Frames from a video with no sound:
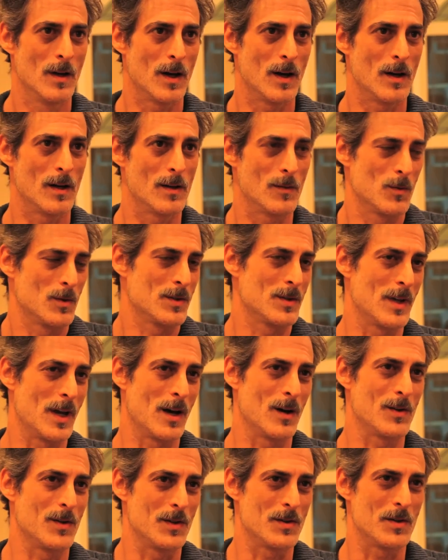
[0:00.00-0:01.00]
I was
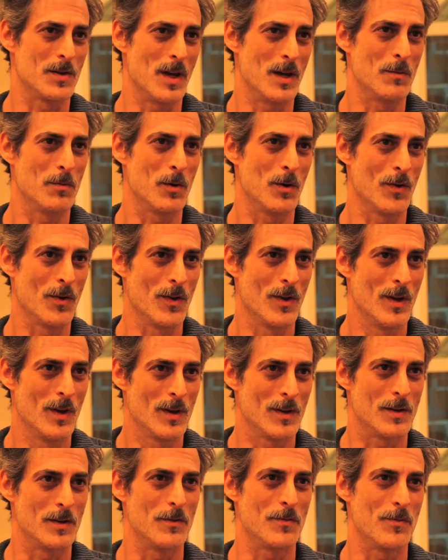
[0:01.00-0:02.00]
now disabled,
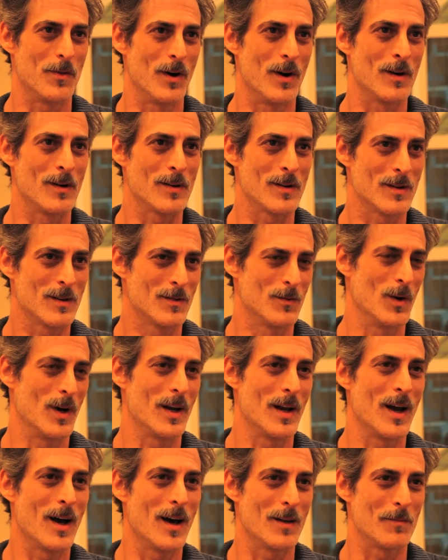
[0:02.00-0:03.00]
defunct, why
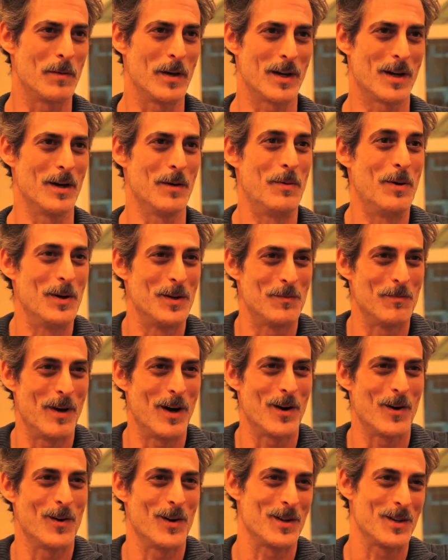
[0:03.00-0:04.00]
not pick up a
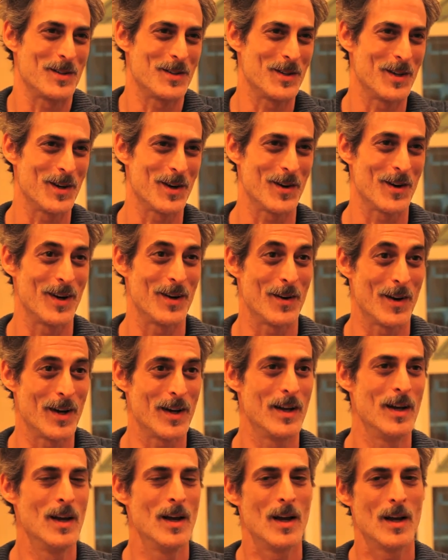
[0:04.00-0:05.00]
marijuana cigarette,
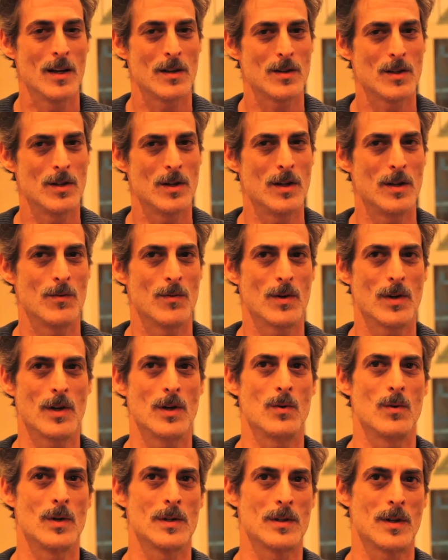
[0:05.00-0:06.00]
right? So it really
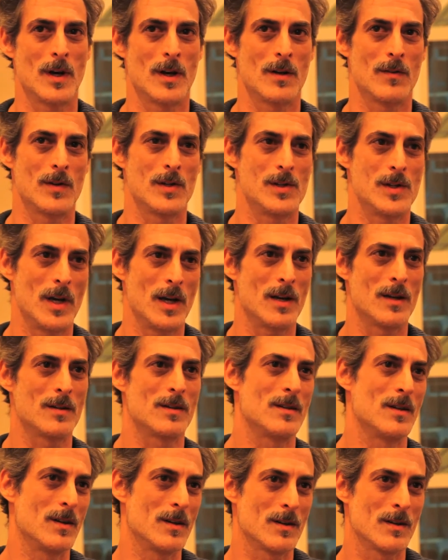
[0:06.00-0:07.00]
was kind of a
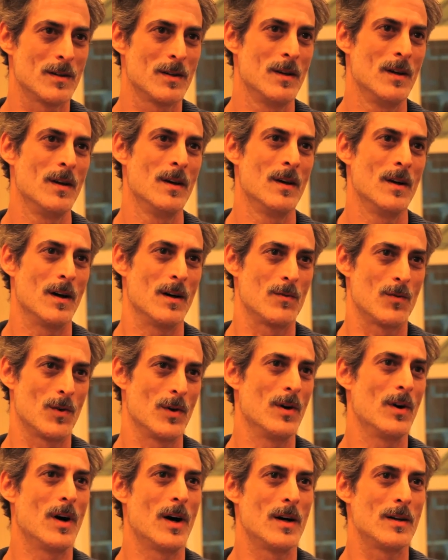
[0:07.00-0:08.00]
genesis of
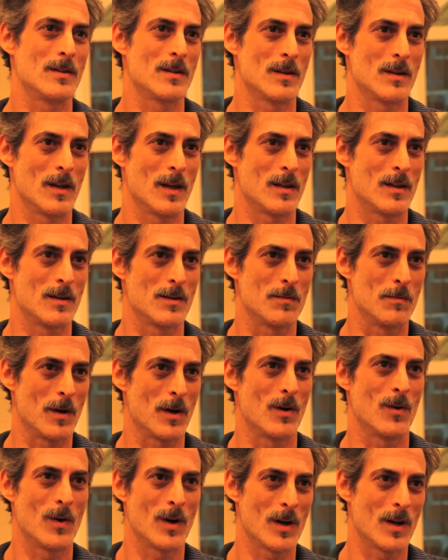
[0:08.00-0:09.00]
realizing that this
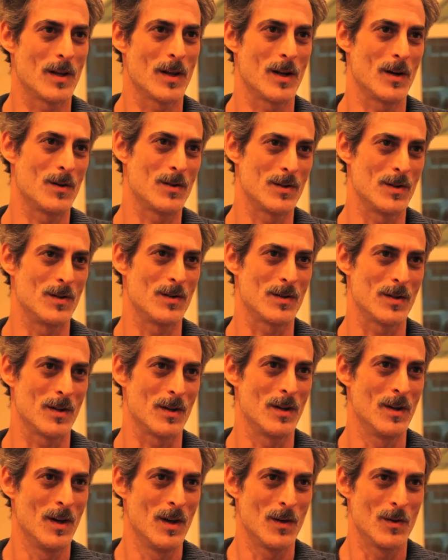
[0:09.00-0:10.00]
marijuana that I was
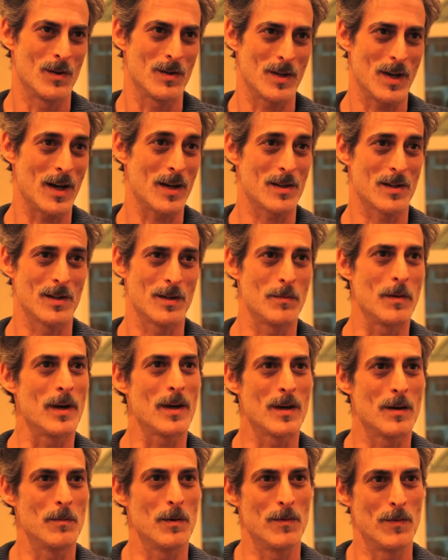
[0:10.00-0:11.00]
using was actually
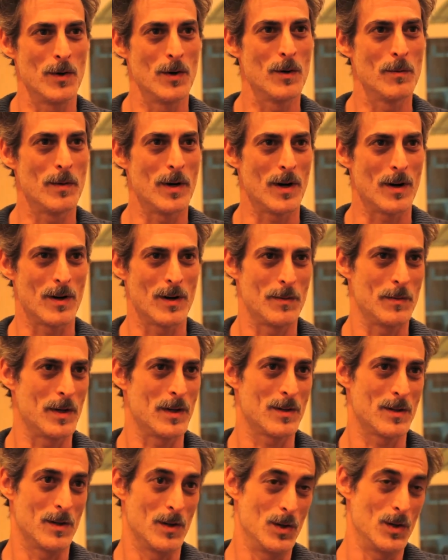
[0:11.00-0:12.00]
making me feel better. I mean,
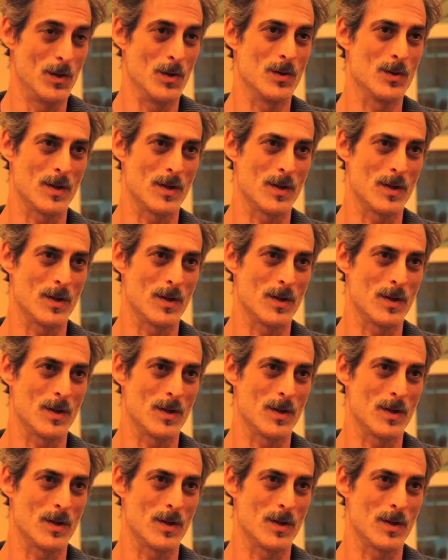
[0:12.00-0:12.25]
it's you use